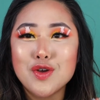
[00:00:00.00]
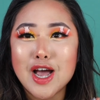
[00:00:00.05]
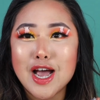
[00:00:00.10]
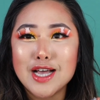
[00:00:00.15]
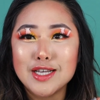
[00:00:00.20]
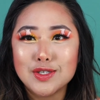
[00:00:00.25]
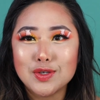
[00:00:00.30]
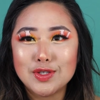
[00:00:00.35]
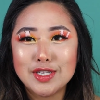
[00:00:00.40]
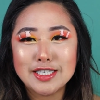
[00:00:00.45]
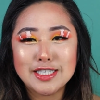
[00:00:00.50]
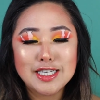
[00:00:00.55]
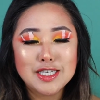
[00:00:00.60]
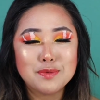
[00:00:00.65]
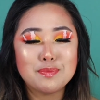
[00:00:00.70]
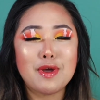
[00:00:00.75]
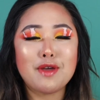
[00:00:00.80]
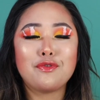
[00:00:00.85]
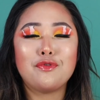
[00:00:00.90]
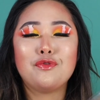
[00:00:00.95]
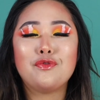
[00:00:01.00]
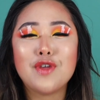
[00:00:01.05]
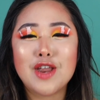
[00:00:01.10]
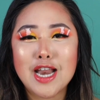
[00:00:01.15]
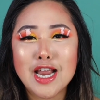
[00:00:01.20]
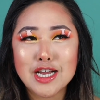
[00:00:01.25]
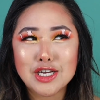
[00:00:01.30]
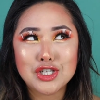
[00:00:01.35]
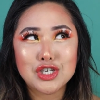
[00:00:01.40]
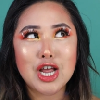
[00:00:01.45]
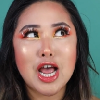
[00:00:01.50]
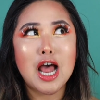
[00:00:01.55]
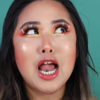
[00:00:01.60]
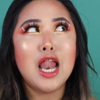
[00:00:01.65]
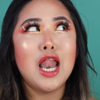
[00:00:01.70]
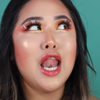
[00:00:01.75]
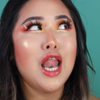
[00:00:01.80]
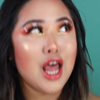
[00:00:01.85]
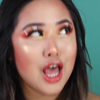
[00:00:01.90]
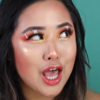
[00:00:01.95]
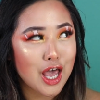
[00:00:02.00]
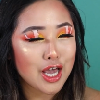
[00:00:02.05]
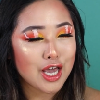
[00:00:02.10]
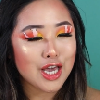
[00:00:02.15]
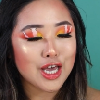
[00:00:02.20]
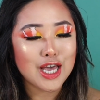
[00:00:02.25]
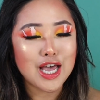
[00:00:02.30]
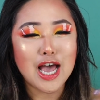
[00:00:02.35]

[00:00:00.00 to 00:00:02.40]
you guys, so this is my finished look.